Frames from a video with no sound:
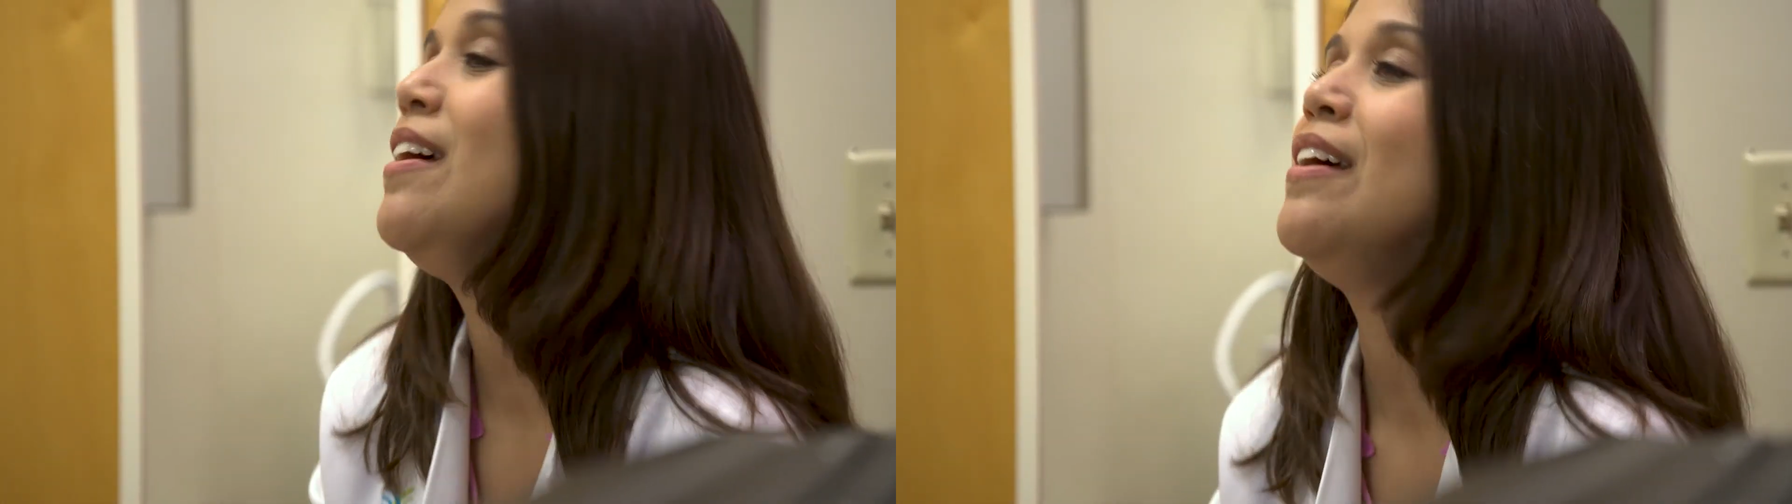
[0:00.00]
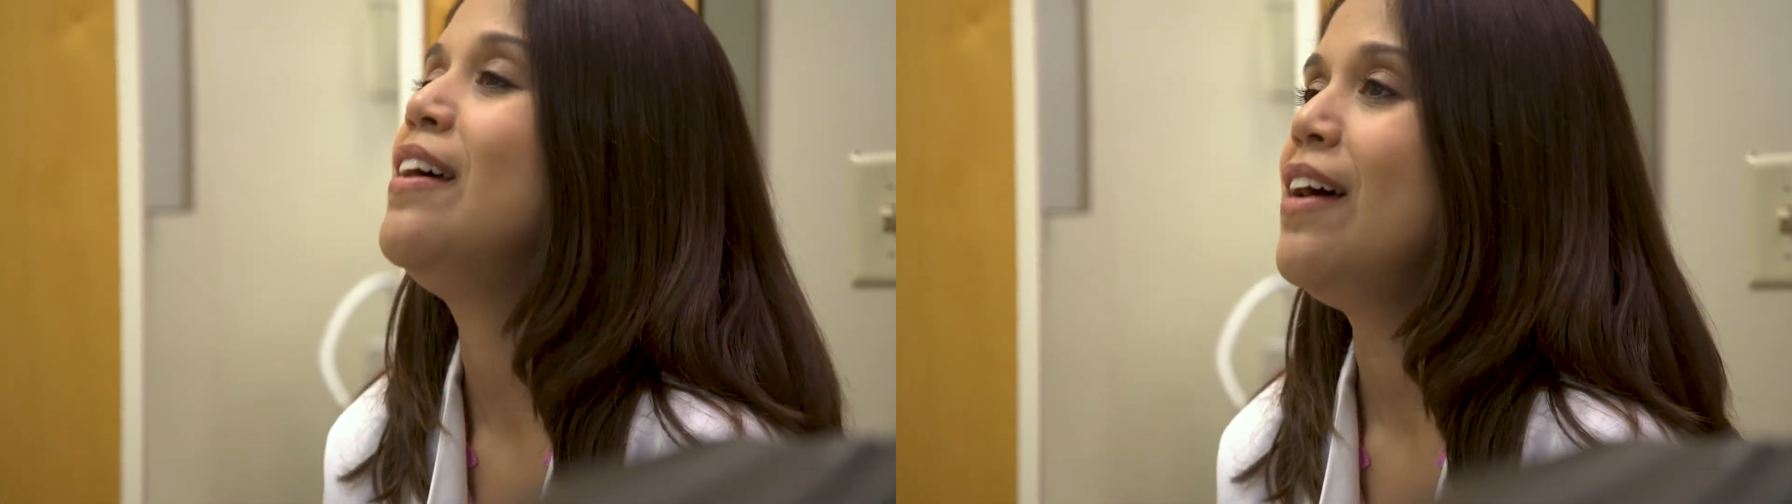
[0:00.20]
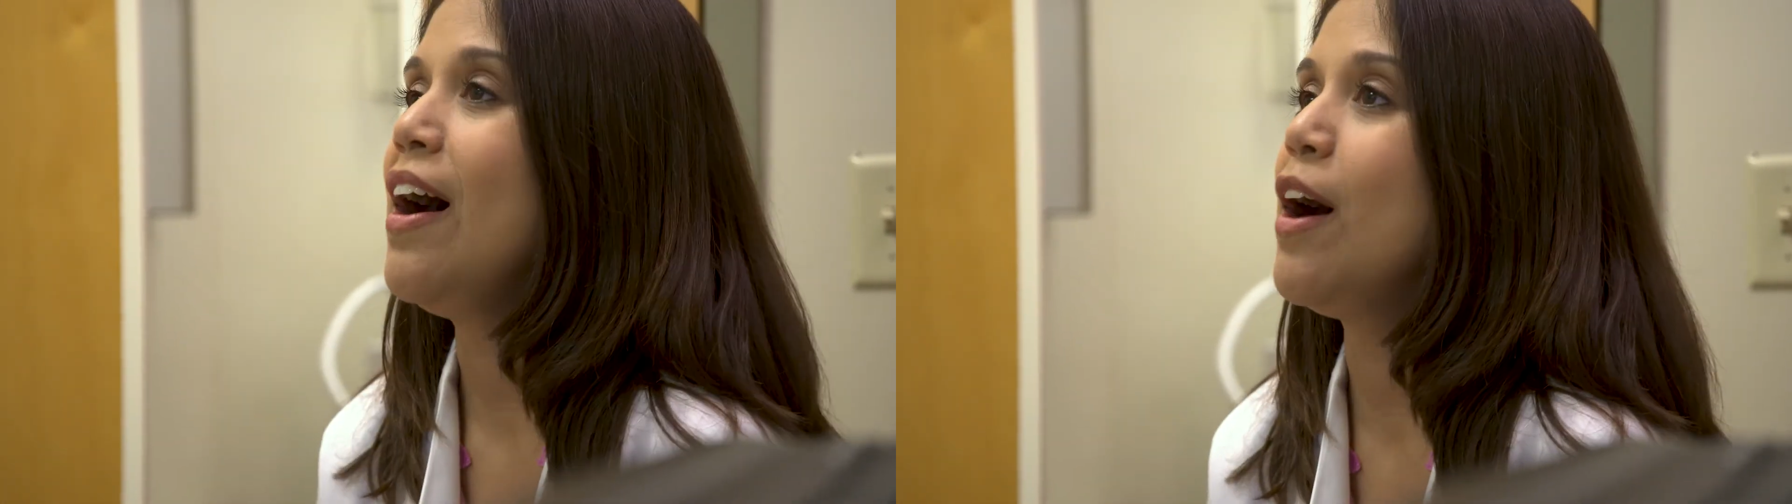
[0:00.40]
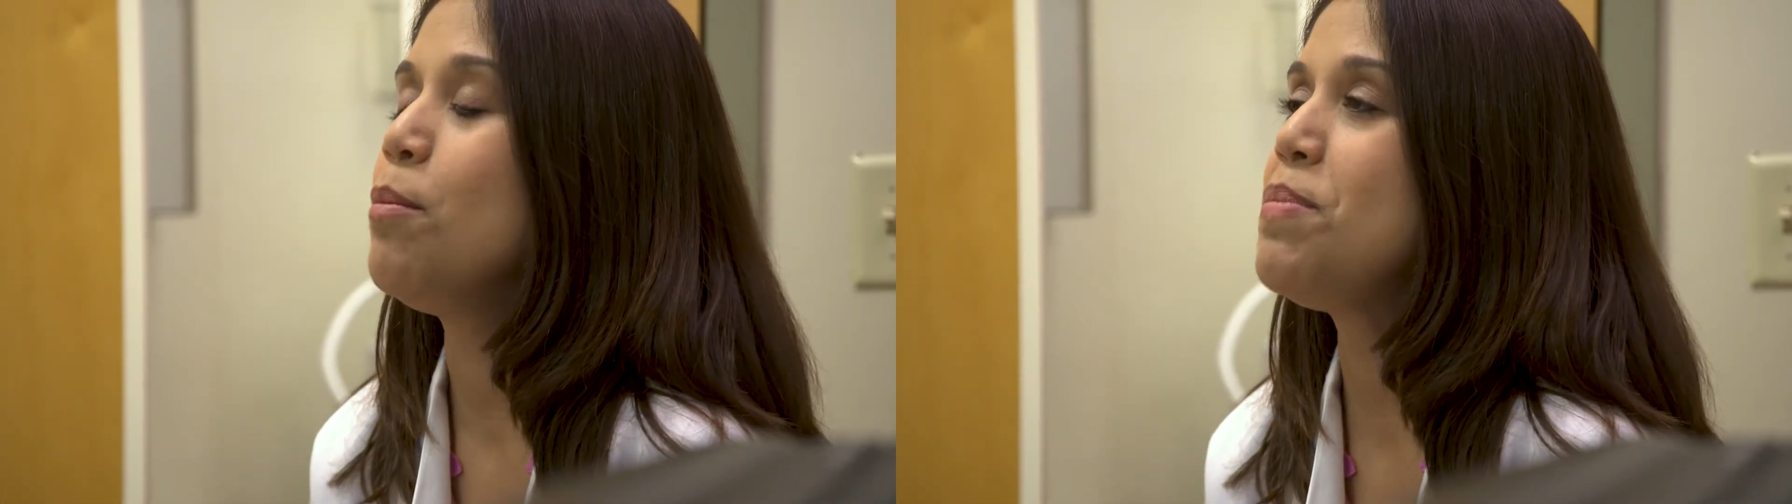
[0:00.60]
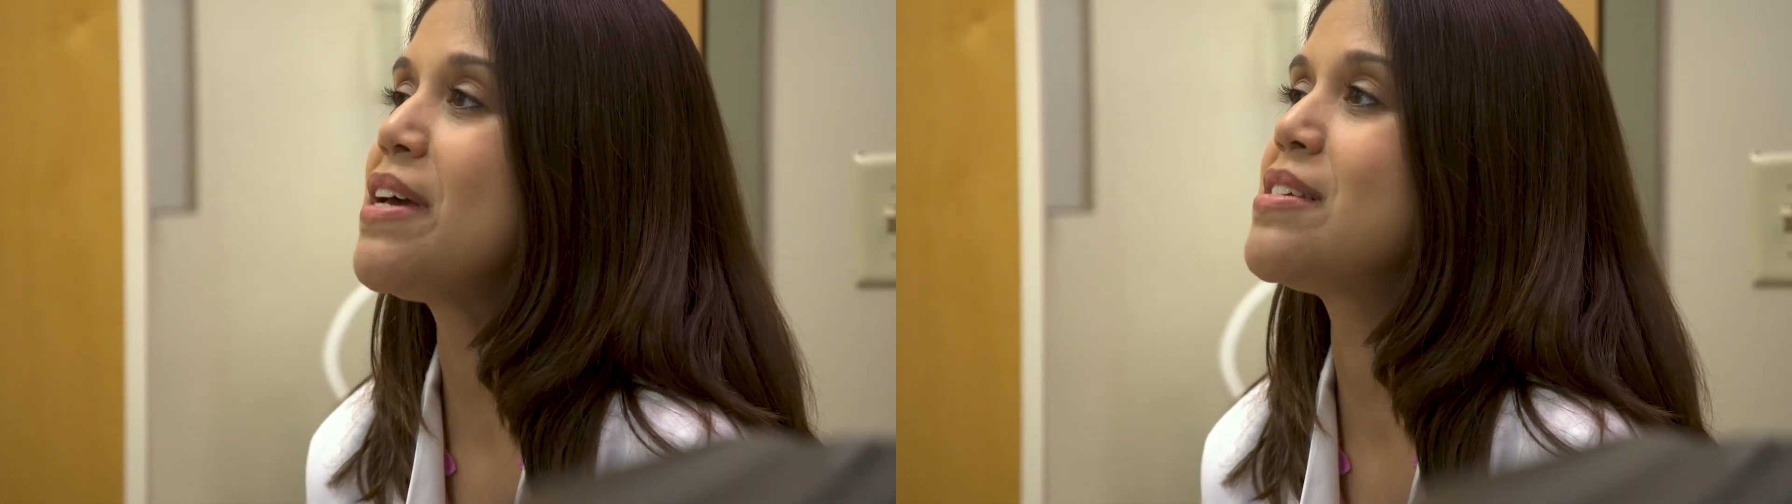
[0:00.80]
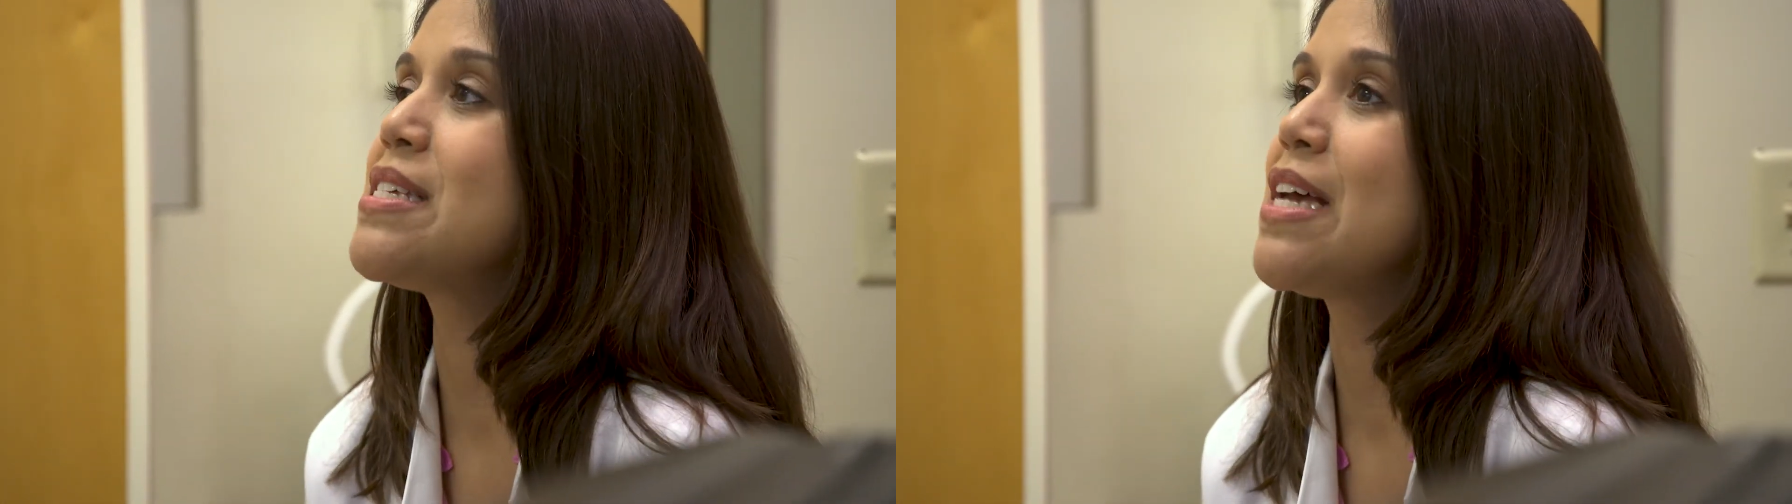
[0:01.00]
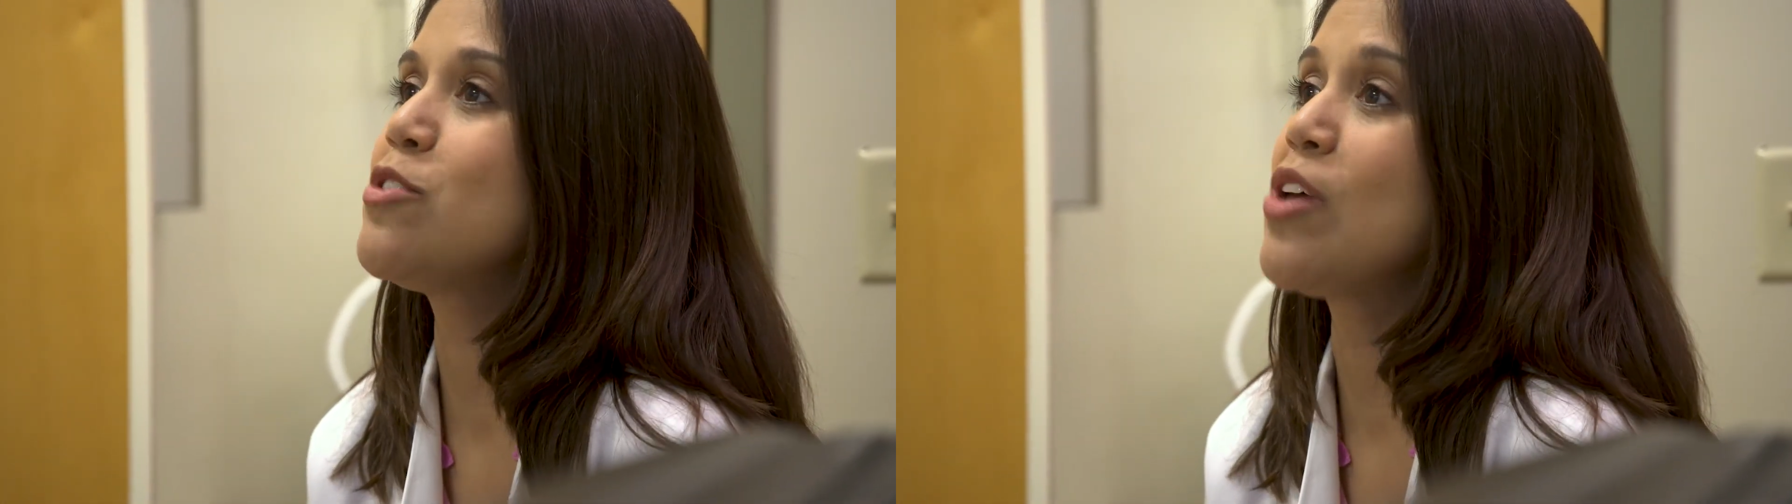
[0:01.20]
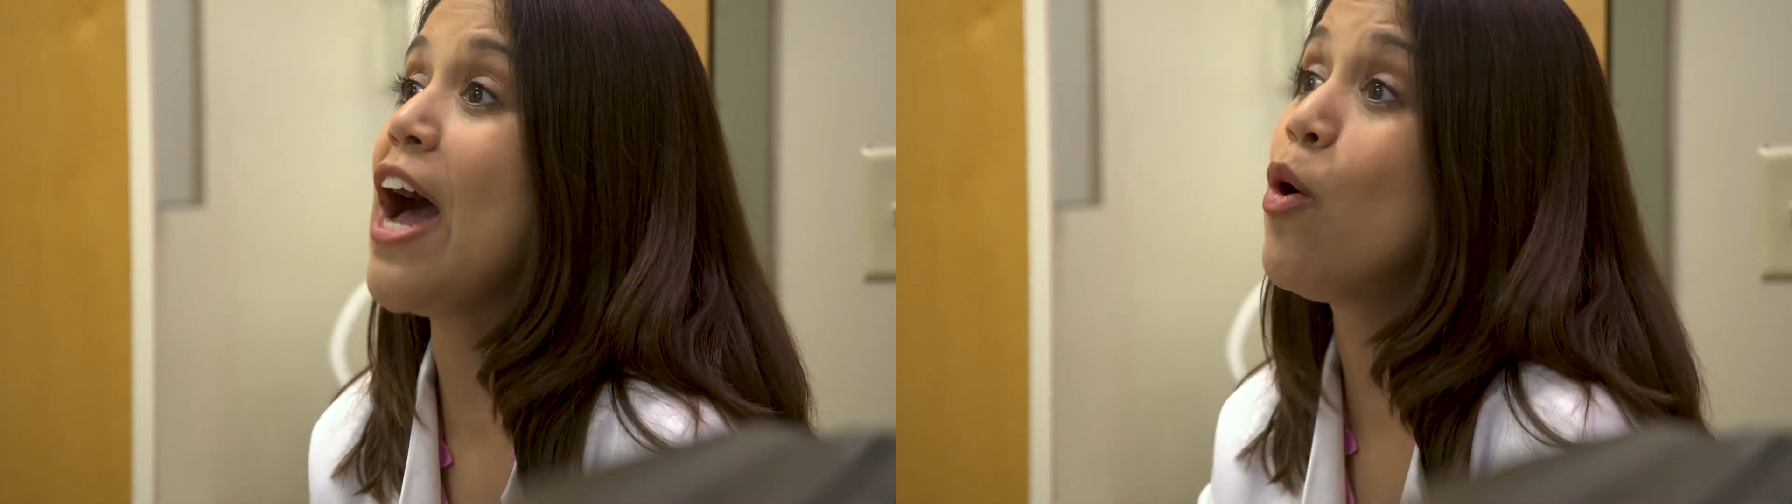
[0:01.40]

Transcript: do they leave my office with